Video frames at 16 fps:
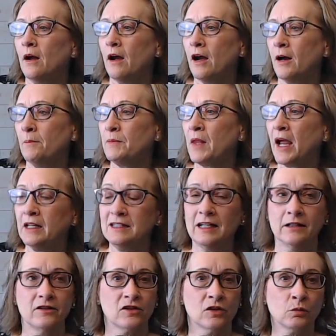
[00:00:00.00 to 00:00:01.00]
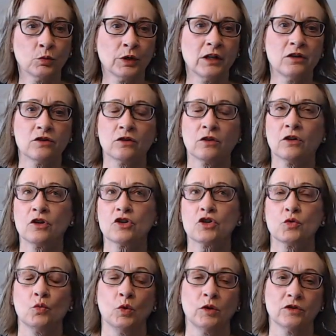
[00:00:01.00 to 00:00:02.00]
I did some
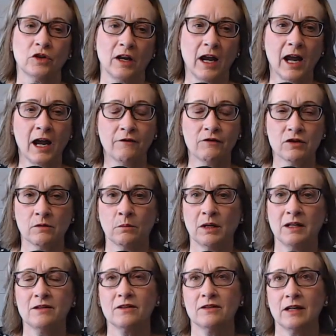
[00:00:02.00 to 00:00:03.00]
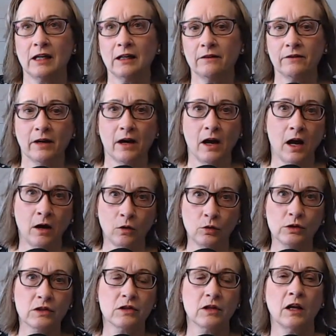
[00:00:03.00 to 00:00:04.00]
research, was going to have somebody stay in the
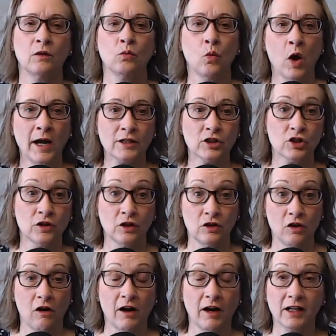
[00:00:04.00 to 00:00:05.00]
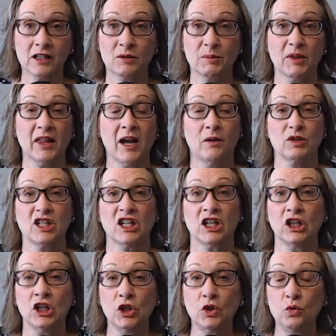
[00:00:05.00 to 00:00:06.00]
house and watch the dogs, but that was
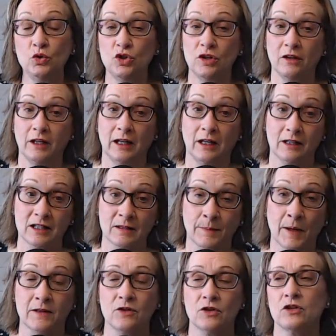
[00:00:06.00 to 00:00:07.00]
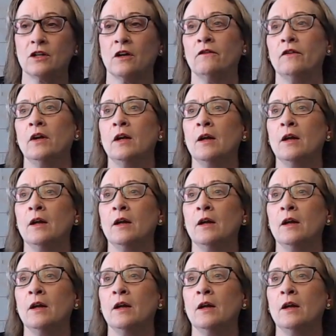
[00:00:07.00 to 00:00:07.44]
hugely expensive.